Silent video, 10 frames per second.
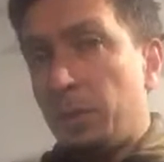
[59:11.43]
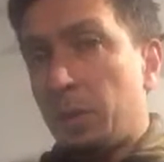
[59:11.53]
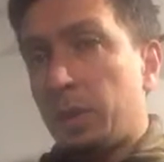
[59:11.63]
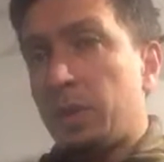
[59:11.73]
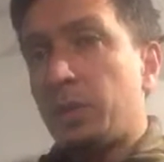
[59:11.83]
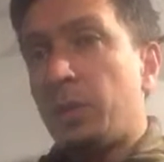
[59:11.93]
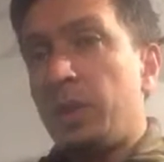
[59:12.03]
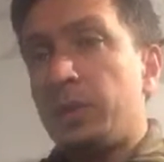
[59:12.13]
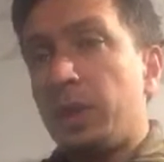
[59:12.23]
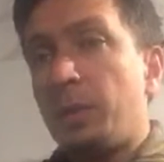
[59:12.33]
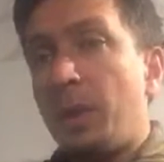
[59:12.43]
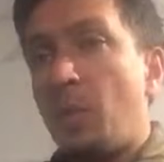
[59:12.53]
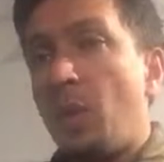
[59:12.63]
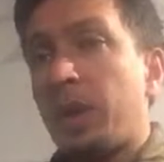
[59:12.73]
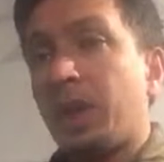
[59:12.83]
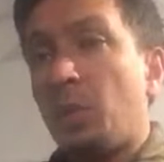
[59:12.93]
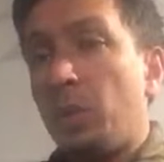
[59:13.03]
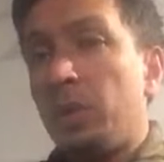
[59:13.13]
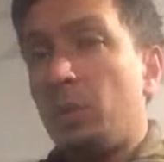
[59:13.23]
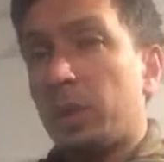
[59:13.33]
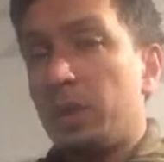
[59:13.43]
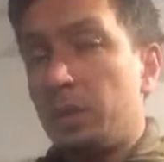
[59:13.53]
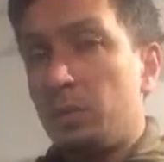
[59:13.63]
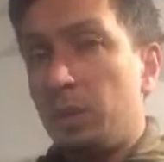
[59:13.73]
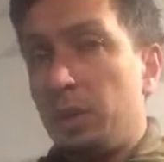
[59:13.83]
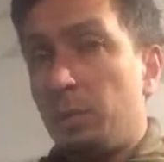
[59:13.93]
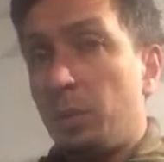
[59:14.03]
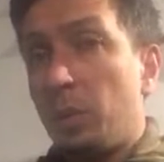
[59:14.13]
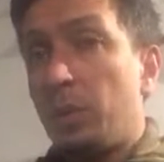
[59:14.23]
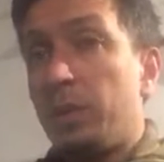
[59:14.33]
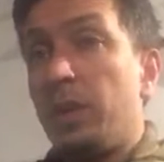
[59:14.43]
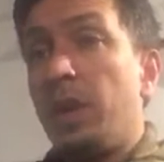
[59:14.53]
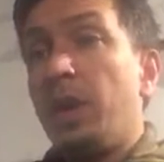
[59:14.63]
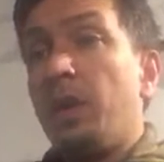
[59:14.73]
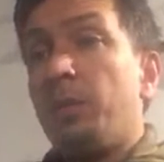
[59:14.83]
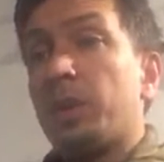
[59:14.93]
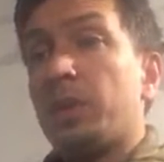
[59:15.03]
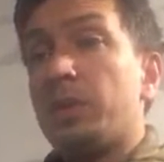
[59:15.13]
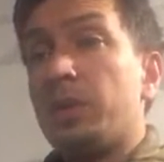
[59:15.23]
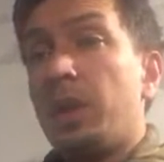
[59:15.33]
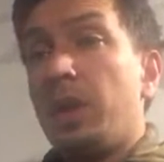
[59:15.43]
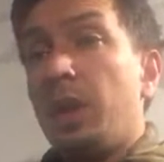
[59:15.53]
Okay, so this thing about working with your kids is really important, because